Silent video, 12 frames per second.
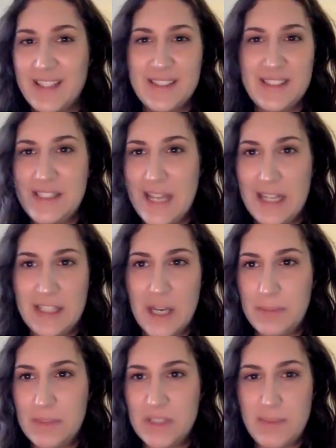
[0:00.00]
stand
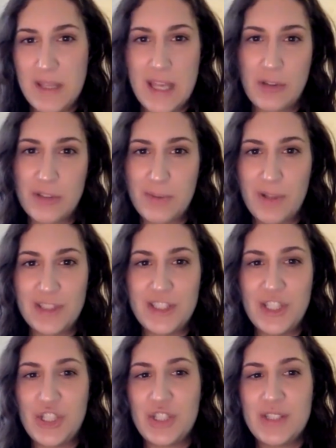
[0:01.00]
up and speak out to
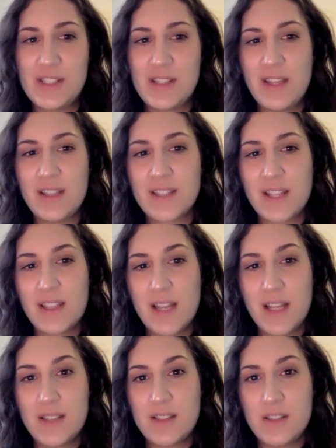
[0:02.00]
politicians and things like
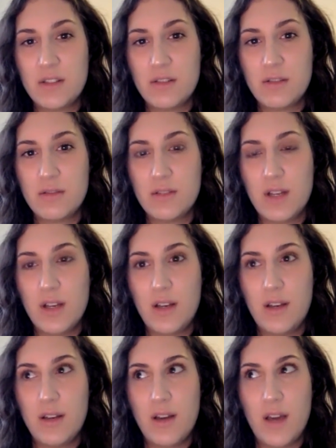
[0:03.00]
that. So
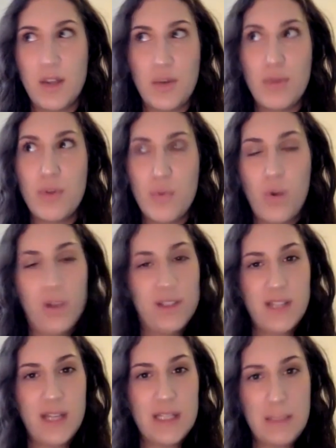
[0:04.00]
a youth who wants
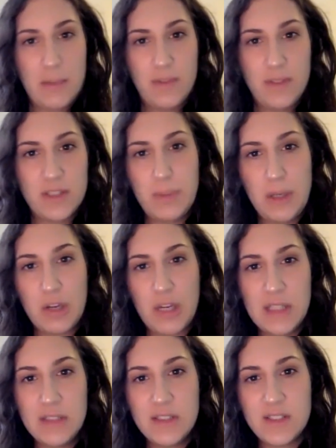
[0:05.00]
that type of
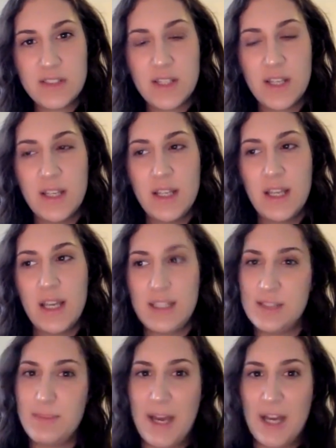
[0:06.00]
experience and
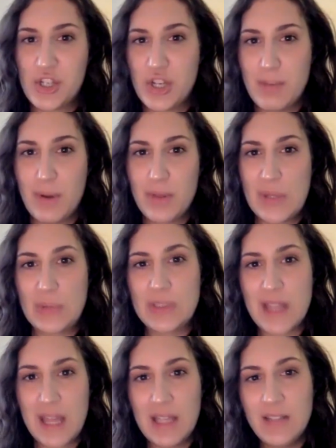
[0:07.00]
is passionate about those
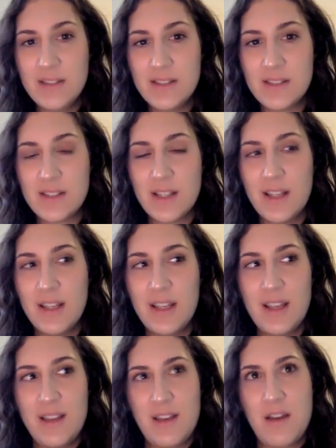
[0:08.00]
things.
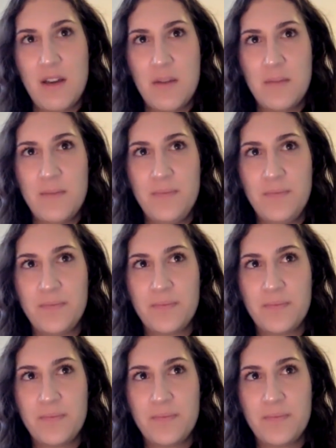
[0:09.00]
Um,